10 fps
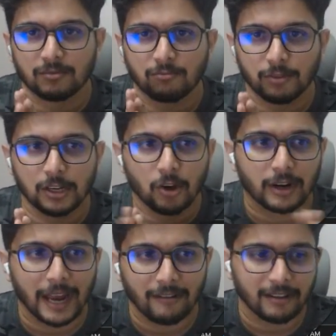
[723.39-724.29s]
It will
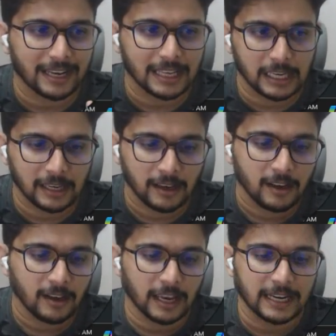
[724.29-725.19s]
not have any
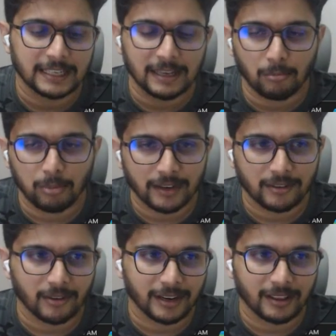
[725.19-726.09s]
any
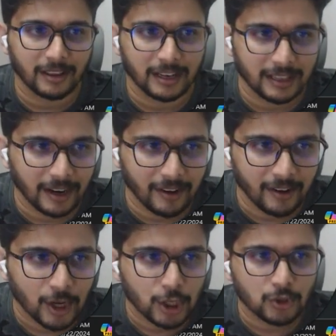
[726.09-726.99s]
templates or anything in there.